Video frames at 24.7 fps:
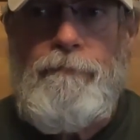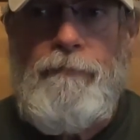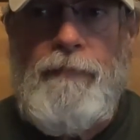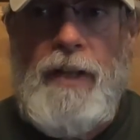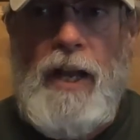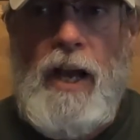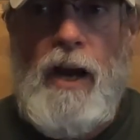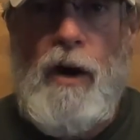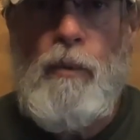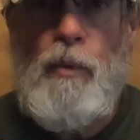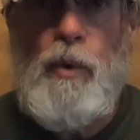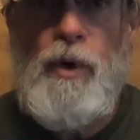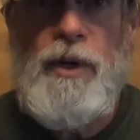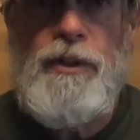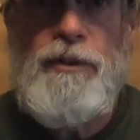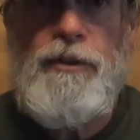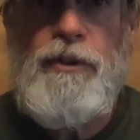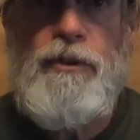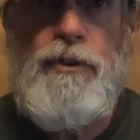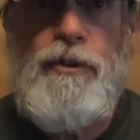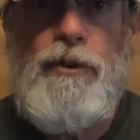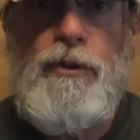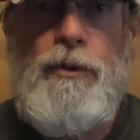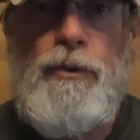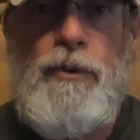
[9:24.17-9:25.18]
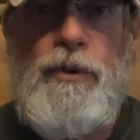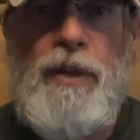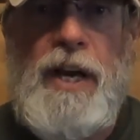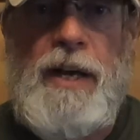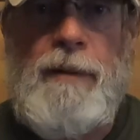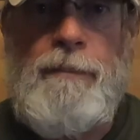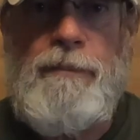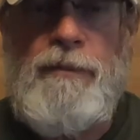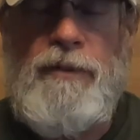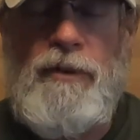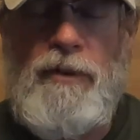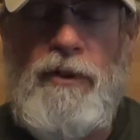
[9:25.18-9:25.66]
I wanted to do
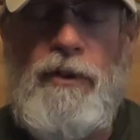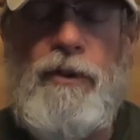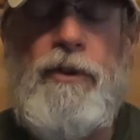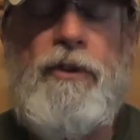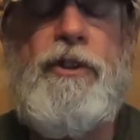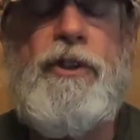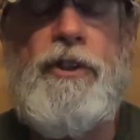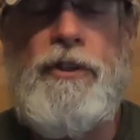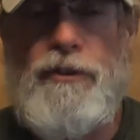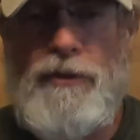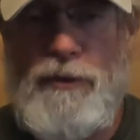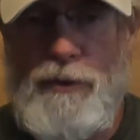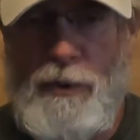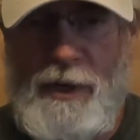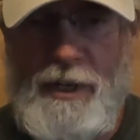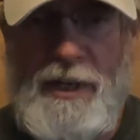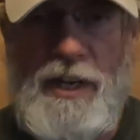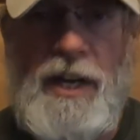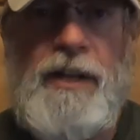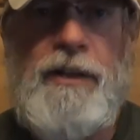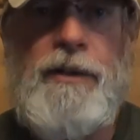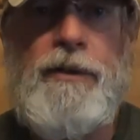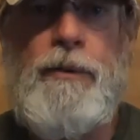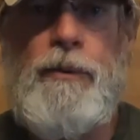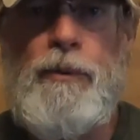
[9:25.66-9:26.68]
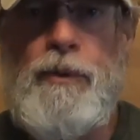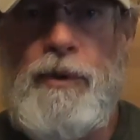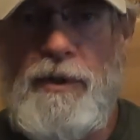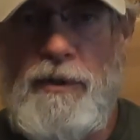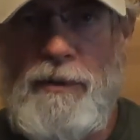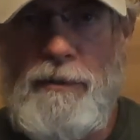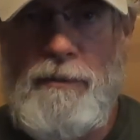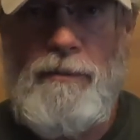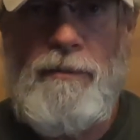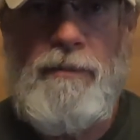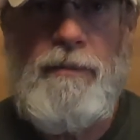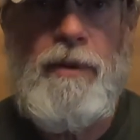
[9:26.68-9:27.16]
that just so I got in the
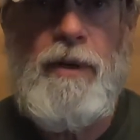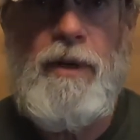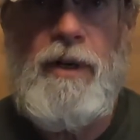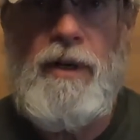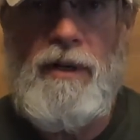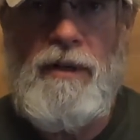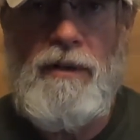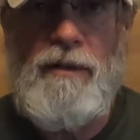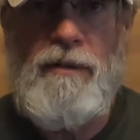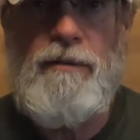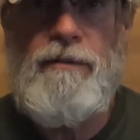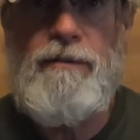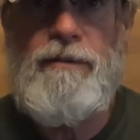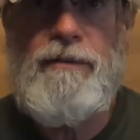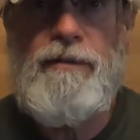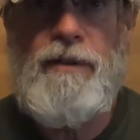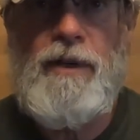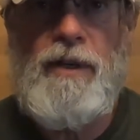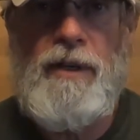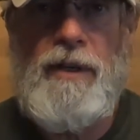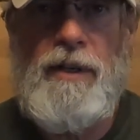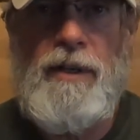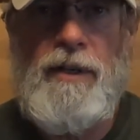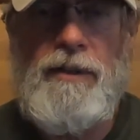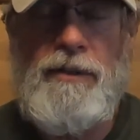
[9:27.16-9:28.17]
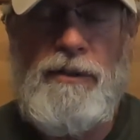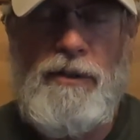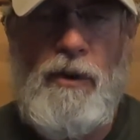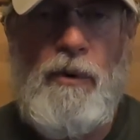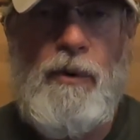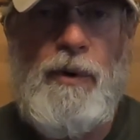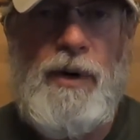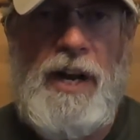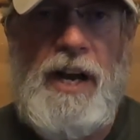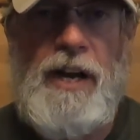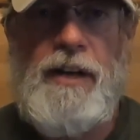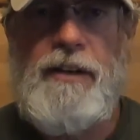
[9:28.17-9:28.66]
rhythm of
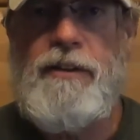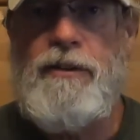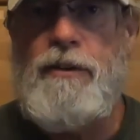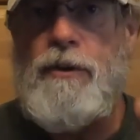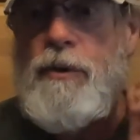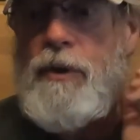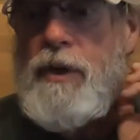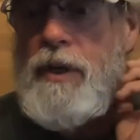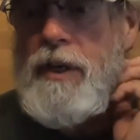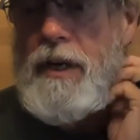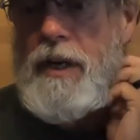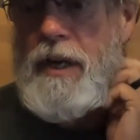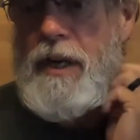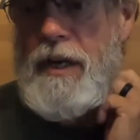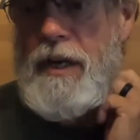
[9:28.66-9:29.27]
knowing how to do it.